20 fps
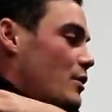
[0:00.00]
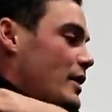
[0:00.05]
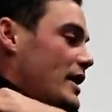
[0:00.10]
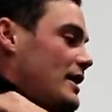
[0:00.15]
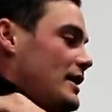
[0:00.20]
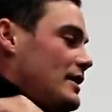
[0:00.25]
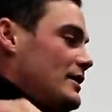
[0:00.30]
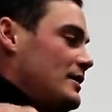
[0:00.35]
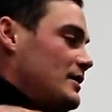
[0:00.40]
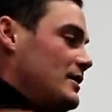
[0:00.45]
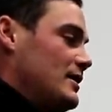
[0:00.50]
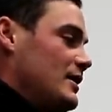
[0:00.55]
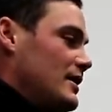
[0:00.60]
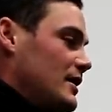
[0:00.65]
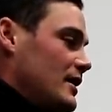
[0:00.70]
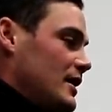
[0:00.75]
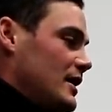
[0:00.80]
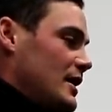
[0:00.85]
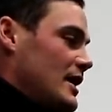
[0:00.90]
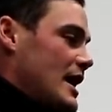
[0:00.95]
I went in and,
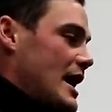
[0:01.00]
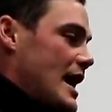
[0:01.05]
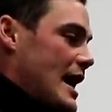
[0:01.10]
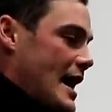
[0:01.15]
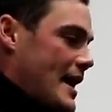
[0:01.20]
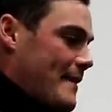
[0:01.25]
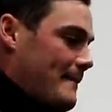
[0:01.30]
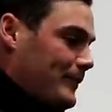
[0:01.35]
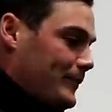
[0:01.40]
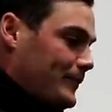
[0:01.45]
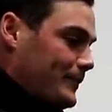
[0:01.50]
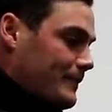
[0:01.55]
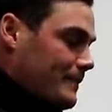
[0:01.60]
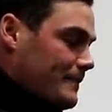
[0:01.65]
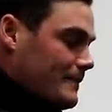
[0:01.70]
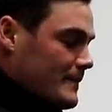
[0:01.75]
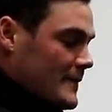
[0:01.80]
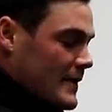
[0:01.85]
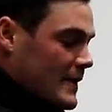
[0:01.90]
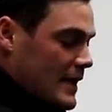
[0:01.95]
um,
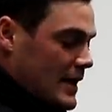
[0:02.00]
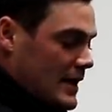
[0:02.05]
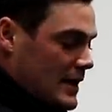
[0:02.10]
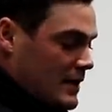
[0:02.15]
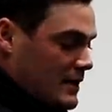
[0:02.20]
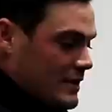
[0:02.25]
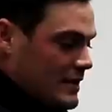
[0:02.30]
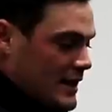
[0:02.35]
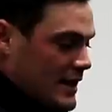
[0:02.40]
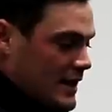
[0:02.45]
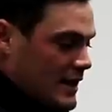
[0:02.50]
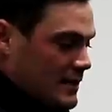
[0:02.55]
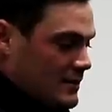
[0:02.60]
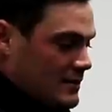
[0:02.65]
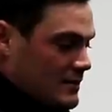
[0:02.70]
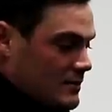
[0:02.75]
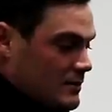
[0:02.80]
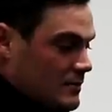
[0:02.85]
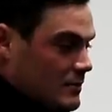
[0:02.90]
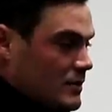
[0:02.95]
and
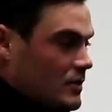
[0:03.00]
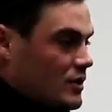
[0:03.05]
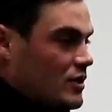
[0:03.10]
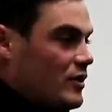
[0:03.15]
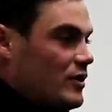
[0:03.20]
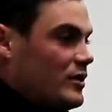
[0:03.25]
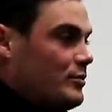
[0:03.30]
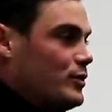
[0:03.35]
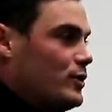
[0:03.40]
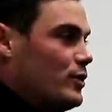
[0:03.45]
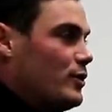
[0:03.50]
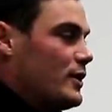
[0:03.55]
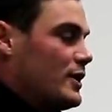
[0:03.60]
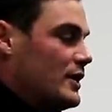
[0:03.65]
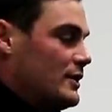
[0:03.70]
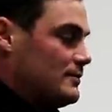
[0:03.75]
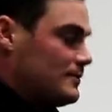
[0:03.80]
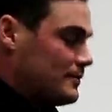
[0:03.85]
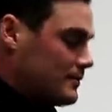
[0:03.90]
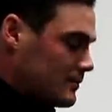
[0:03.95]
Dean got the book
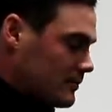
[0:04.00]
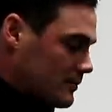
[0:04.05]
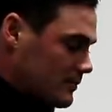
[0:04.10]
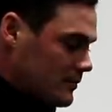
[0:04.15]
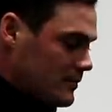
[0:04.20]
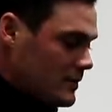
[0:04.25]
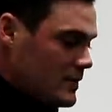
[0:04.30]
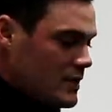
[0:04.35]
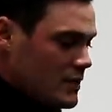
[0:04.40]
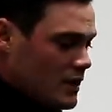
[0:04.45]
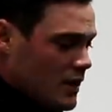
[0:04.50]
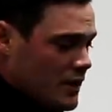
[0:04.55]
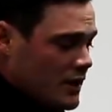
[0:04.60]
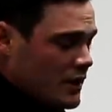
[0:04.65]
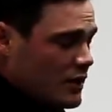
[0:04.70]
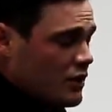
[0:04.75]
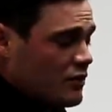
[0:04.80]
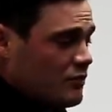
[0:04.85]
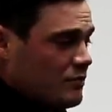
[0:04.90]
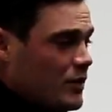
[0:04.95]
and I
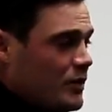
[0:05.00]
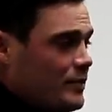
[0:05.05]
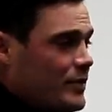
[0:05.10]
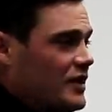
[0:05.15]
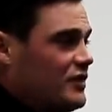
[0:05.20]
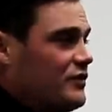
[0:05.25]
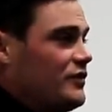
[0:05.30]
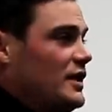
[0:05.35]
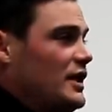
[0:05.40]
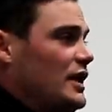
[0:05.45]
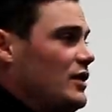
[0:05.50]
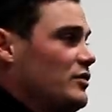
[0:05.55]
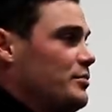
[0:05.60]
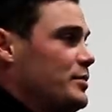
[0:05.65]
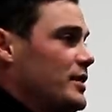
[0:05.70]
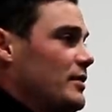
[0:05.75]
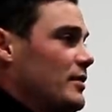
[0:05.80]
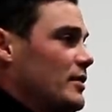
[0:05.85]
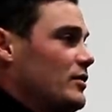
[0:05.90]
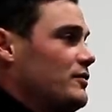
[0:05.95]
think I was, my best for the year with
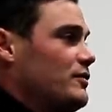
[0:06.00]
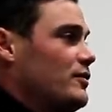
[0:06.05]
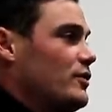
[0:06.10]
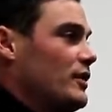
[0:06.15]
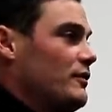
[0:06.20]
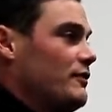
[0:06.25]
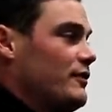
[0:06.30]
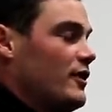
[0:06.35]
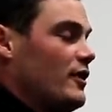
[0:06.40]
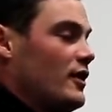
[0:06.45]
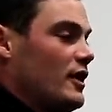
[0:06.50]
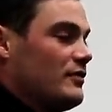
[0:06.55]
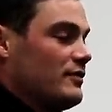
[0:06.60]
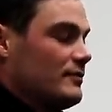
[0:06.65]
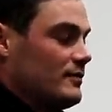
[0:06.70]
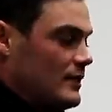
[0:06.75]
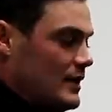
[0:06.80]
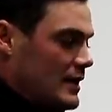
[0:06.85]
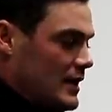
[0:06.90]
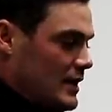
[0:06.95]
PB was
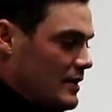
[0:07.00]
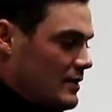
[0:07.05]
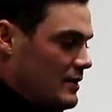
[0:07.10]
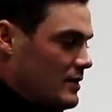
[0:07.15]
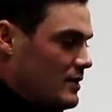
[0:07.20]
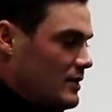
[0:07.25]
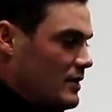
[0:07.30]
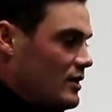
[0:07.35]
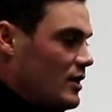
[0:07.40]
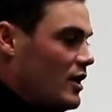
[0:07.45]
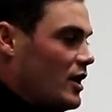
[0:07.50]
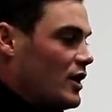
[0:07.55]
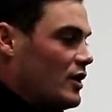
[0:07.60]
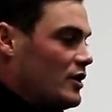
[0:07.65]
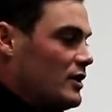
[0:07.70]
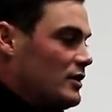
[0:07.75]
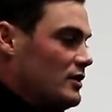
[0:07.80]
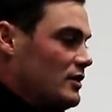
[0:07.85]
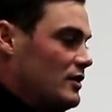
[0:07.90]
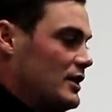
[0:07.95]
45 and I
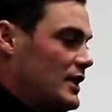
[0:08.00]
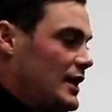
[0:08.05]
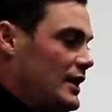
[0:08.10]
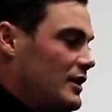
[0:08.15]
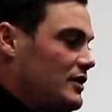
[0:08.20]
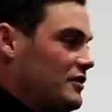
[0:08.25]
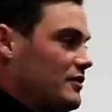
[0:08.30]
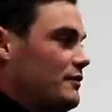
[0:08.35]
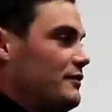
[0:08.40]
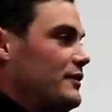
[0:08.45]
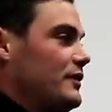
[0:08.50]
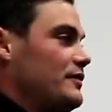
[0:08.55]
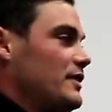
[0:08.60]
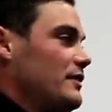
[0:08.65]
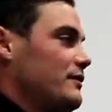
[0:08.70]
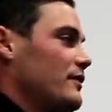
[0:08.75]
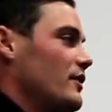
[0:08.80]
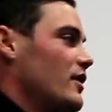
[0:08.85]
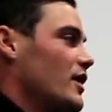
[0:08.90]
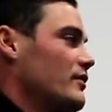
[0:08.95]
got a lenience of
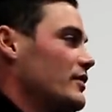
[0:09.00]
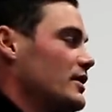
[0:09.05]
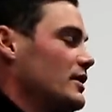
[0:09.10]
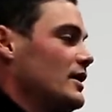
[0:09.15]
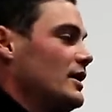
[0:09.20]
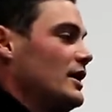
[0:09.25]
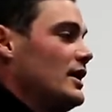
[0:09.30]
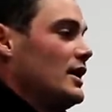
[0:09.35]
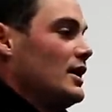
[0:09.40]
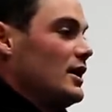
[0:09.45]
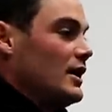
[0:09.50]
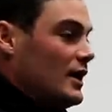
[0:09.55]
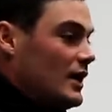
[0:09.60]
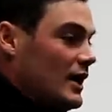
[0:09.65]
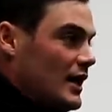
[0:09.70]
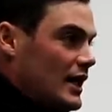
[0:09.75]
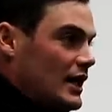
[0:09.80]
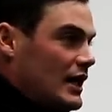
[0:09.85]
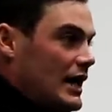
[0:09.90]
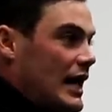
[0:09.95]
55 and,
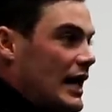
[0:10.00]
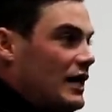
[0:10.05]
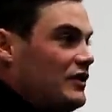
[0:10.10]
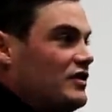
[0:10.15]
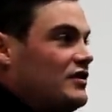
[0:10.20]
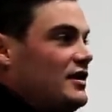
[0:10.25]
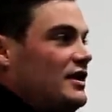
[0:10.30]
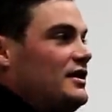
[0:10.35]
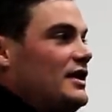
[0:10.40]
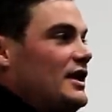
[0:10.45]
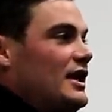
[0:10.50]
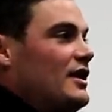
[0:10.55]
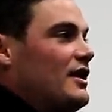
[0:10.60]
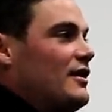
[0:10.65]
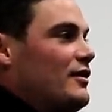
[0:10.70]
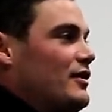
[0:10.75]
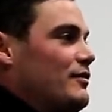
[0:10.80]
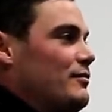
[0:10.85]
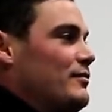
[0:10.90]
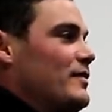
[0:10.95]
and Lades as he did,
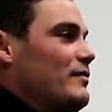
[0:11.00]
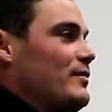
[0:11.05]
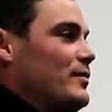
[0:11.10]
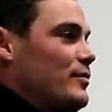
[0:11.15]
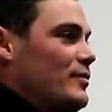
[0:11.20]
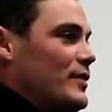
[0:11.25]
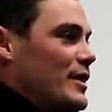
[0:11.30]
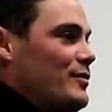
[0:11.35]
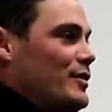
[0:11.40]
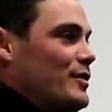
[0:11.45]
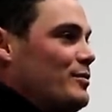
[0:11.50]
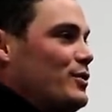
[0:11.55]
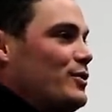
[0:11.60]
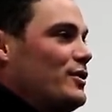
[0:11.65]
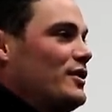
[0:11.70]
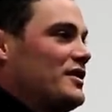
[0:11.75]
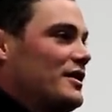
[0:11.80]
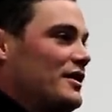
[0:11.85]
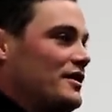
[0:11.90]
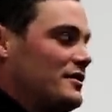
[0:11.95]
I don't remember, remember the
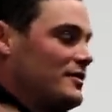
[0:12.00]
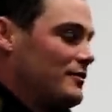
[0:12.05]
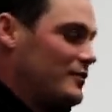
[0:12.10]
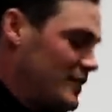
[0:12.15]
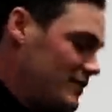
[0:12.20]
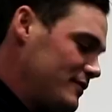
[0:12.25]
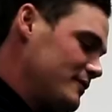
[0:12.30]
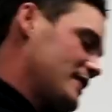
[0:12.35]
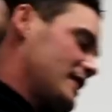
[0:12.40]
boys, he used to be